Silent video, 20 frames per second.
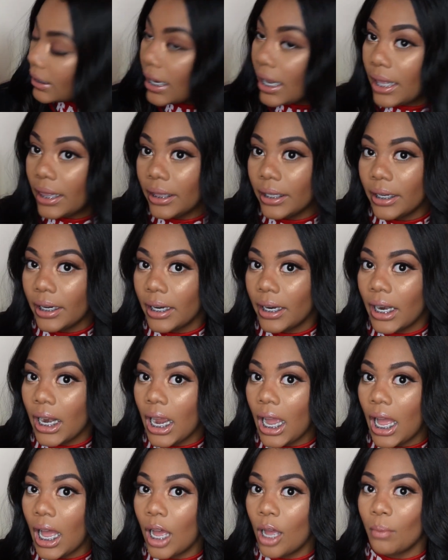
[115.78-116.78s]
color.
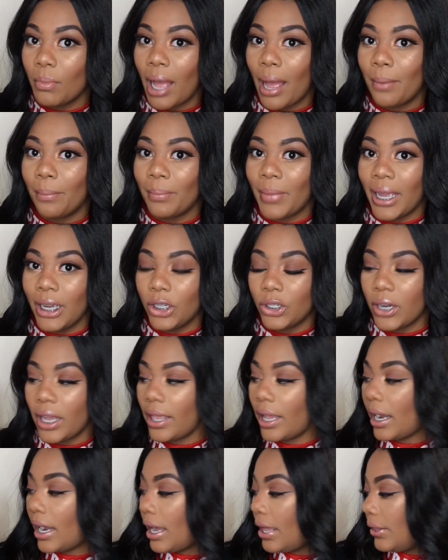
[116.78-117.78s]
Um, I might try
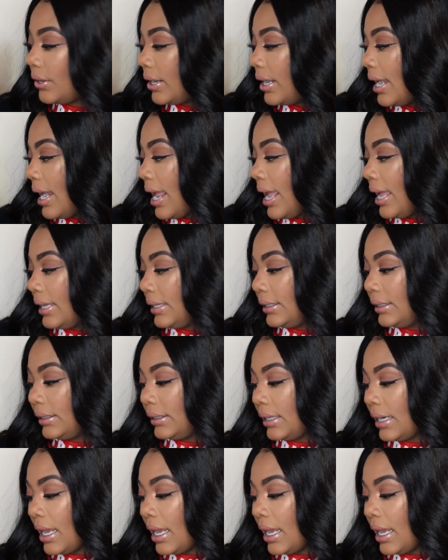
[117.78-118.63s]
that color next.